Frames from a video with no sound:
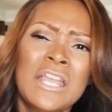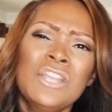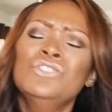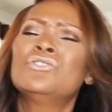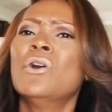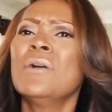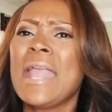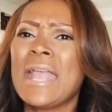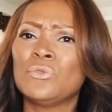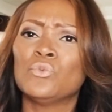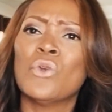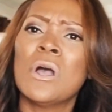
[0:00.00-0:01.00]
You go
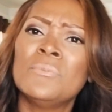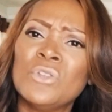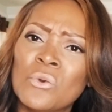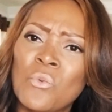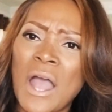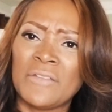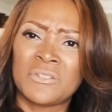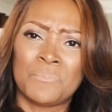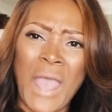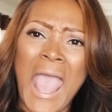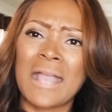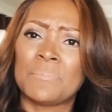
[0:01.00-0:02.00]
ahead and rub your wife's
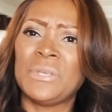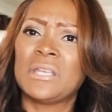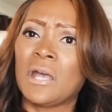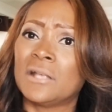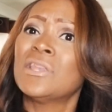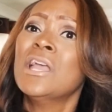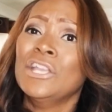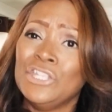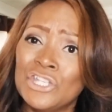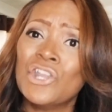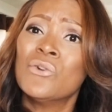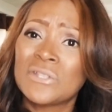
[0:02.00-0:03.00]
back because
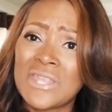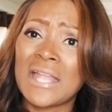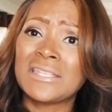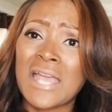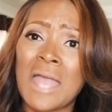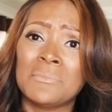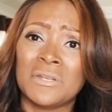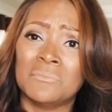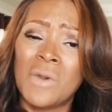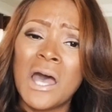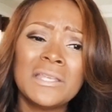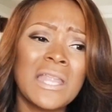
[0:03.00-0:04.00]
you know it's that time of the
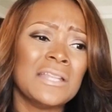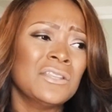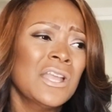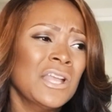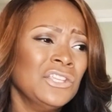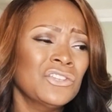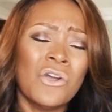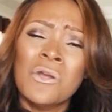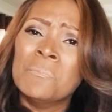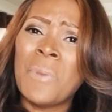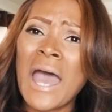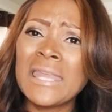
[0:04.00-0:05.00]
month and you know her
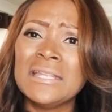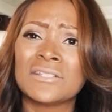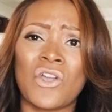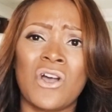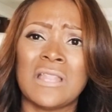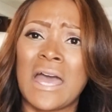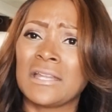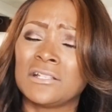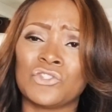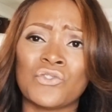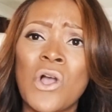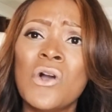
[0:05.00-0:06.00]
body is all out of
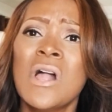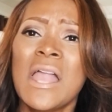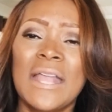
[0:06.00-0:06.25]
control.